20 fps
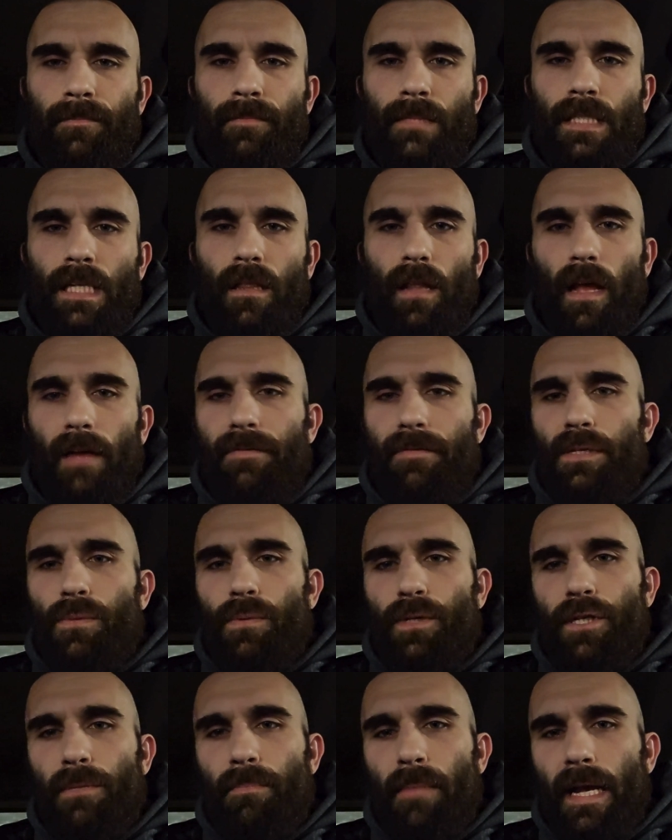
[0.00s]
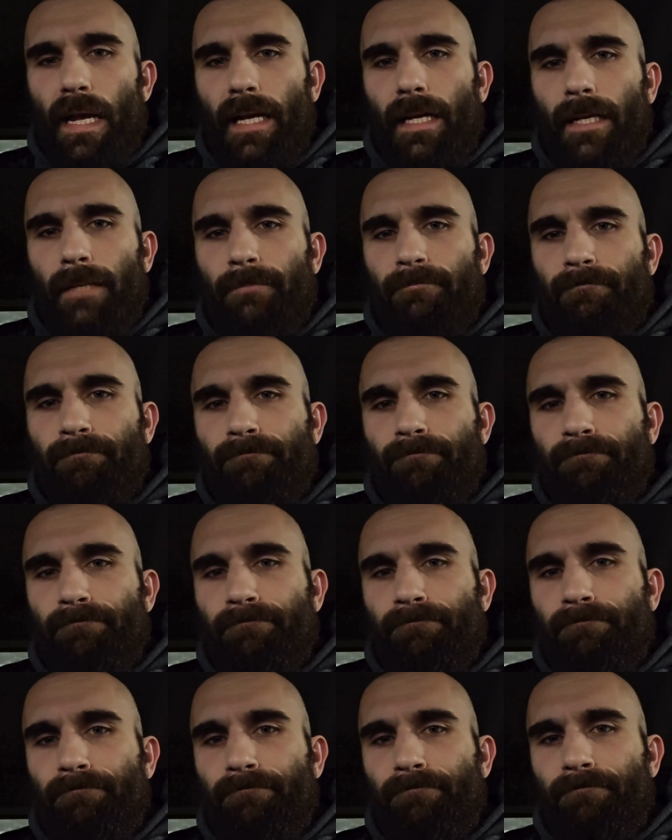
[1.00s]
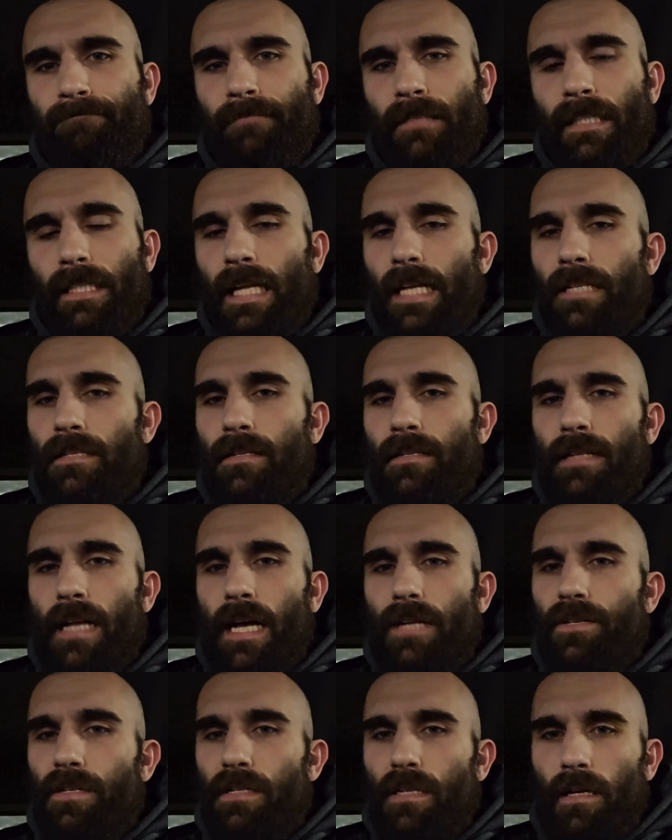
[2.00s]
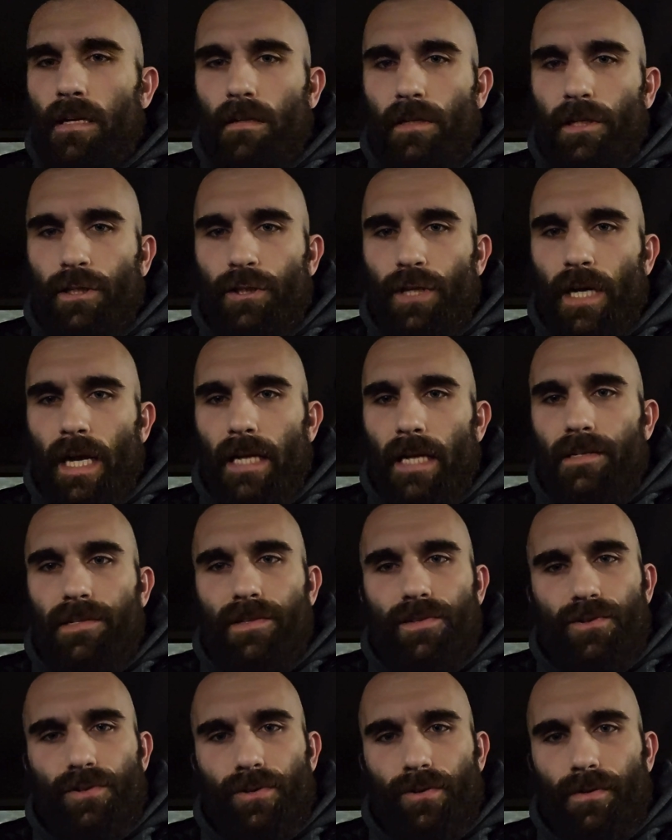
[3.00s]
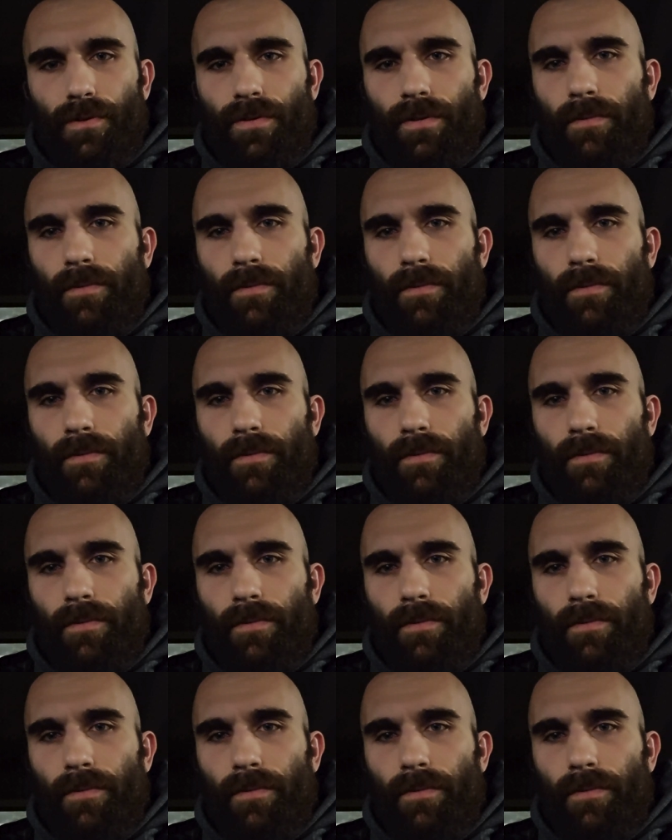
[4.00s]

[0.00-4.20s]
Life is what you make it, and that's not just a cliche, it's the truth.